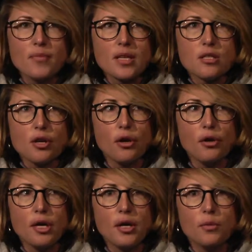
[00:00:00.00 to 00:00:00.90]
So
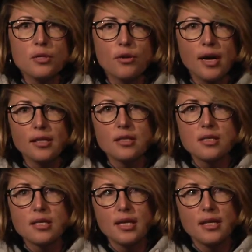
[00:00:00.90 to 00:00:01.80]
it was great to
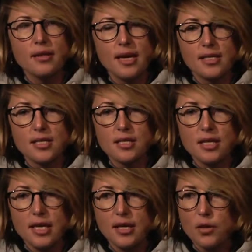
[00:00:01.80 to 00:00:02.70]
see that
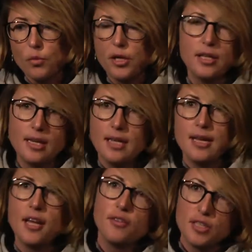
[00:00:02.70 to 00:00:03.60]

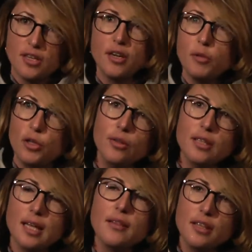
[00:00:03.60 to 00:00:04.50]
none of us are immune,
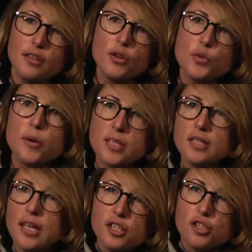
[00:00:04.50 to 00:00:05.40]
and I think those
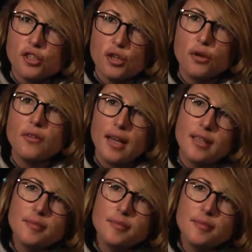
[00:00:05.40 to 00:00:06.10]
presentations show that.